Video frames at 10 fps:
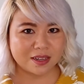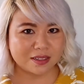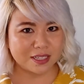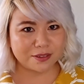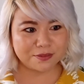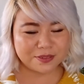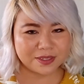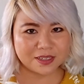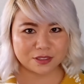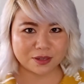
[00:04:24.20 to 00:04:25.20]
give
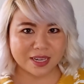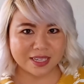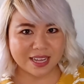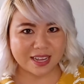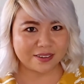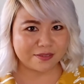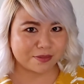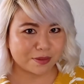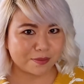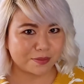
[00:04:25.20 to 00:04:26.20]
a try at
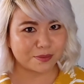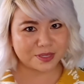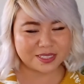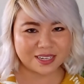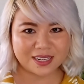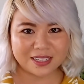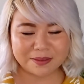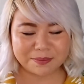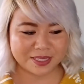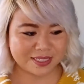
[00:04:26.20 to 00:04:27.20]
from the ones that
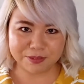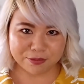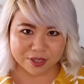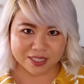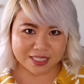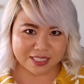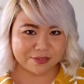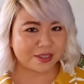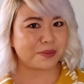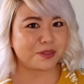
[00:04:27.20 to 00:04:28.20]
I picked. Before I leave,
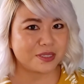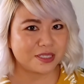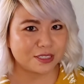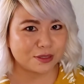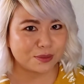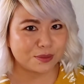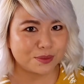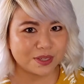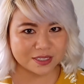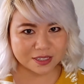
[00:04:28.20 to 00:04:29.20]
I'm going
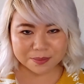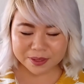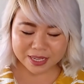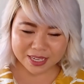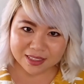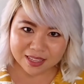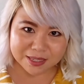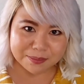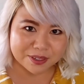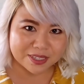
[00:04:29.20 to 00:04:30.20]
to talk about a
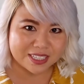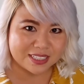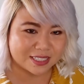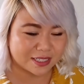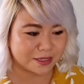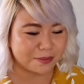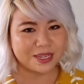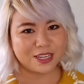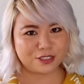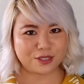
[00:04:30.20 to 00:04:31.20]
library tip.
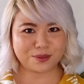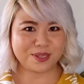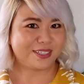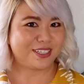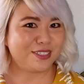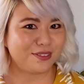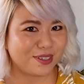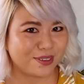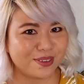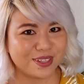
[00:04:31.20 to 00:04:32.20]
So, did you
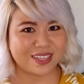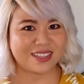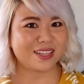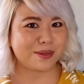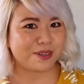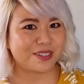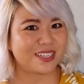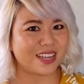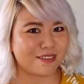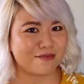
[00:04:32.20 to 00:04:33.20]
know that libraries
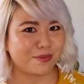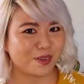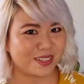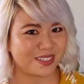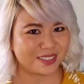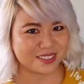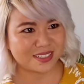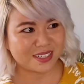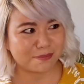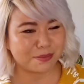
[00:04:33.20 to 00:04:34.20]
have more than just
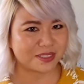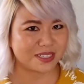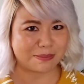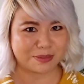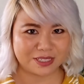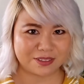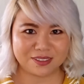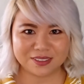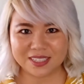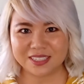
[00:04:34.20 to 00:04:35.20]
like books and
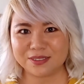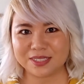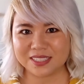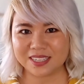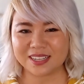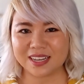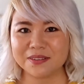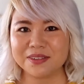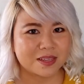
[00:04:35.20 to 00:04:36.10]
materials that you can check out?